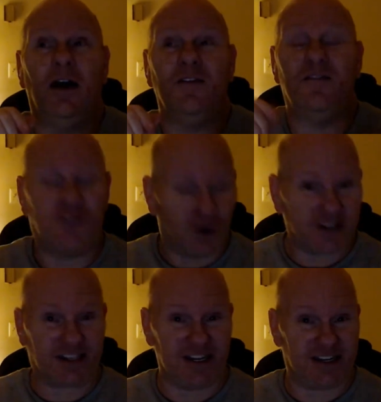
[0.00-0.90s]

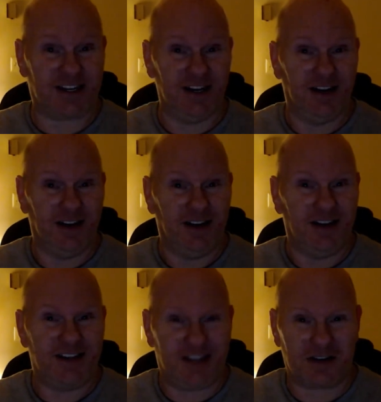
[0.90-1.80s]
versus
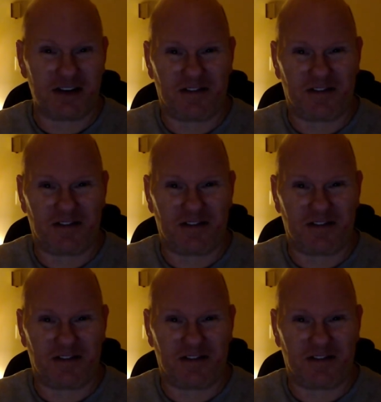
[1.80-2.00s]
series